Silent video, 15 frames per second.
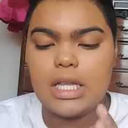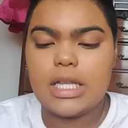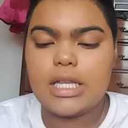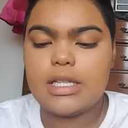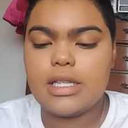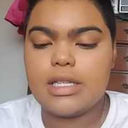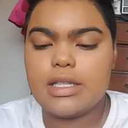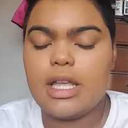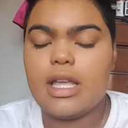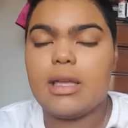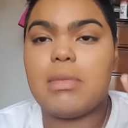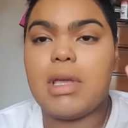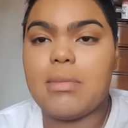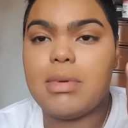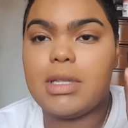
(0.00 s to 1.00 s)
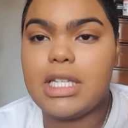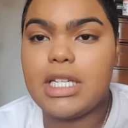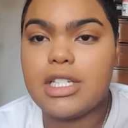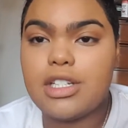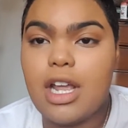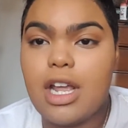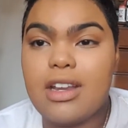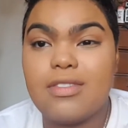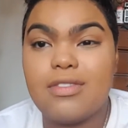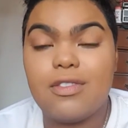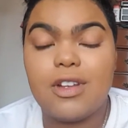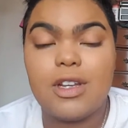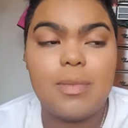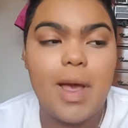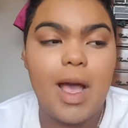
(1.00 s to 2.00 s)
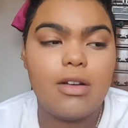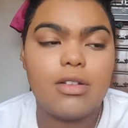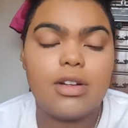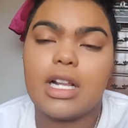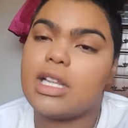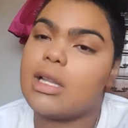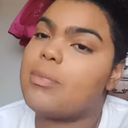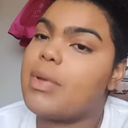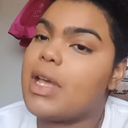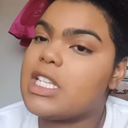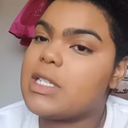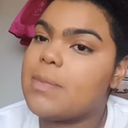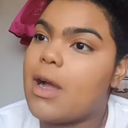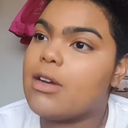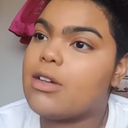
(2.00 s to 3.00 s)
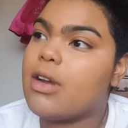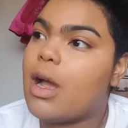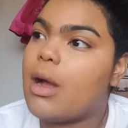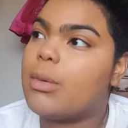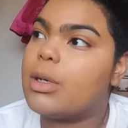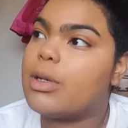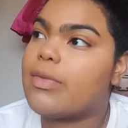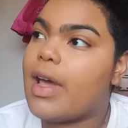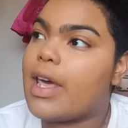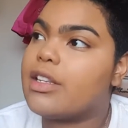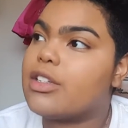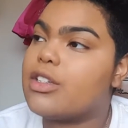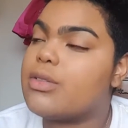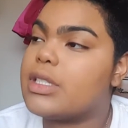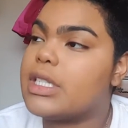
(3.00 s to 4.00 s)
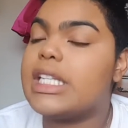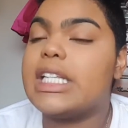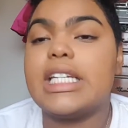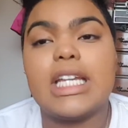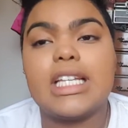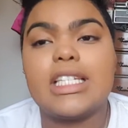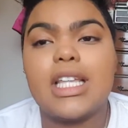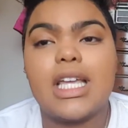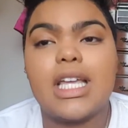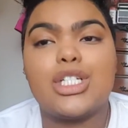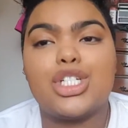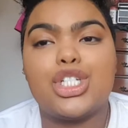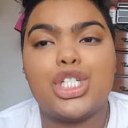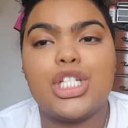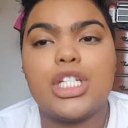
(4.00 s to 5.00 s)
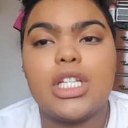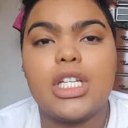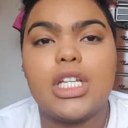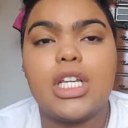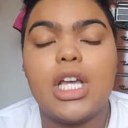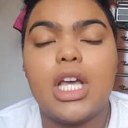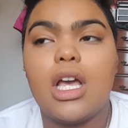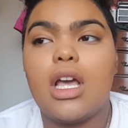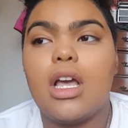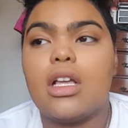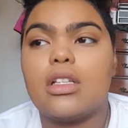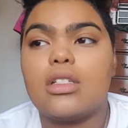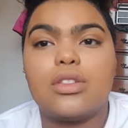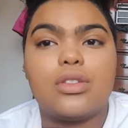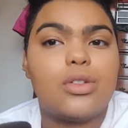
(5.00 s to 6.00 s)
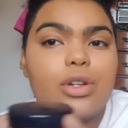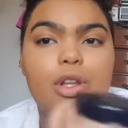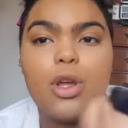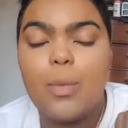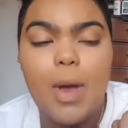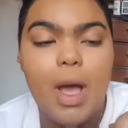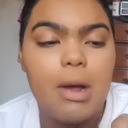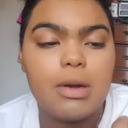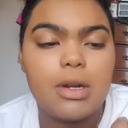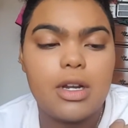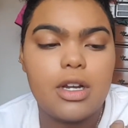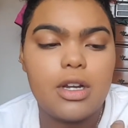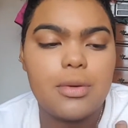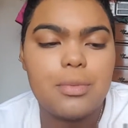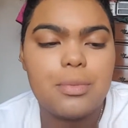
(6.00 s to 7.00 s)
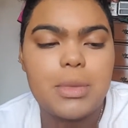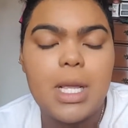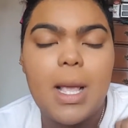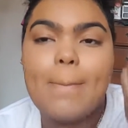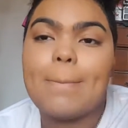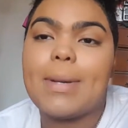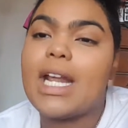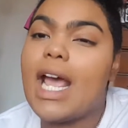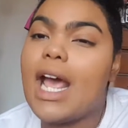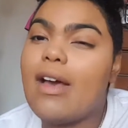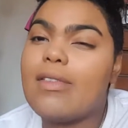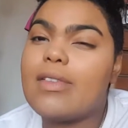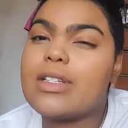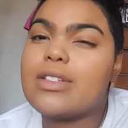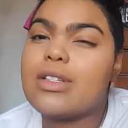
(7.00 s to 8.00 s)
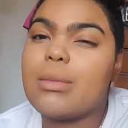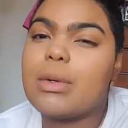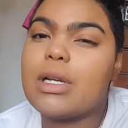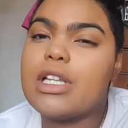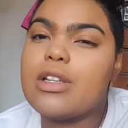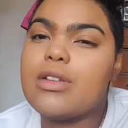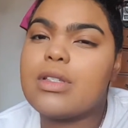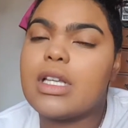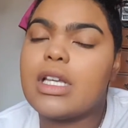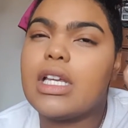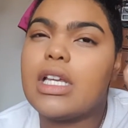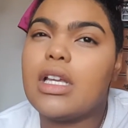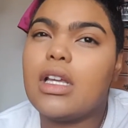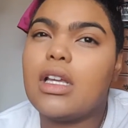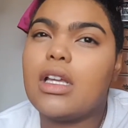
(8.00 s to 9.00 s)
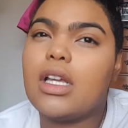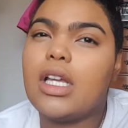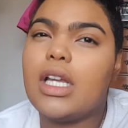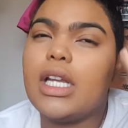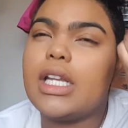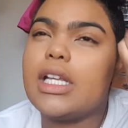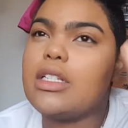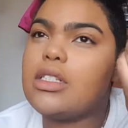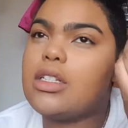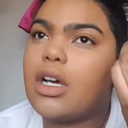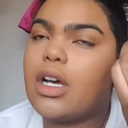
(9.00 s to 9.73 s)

This is the Maybelline Shine Free powder. Not the best powder. I would rather use the NYX HD Studio powder. But I have this, so I'm going to use it. It is